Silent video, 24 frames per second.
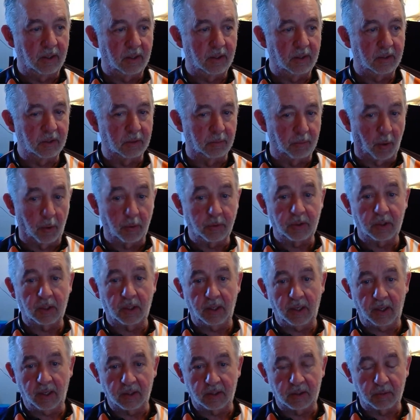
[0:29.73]

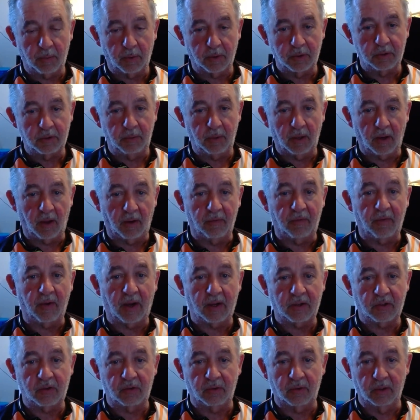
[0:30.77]
supposedly it's supposed to be a lot
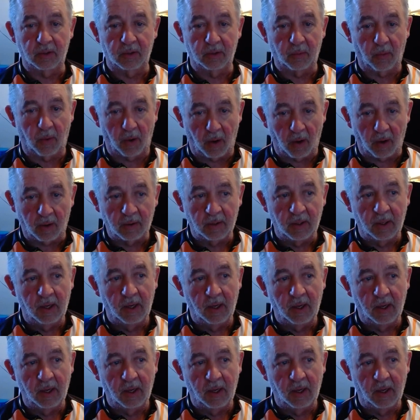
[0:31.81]
faster than the walk.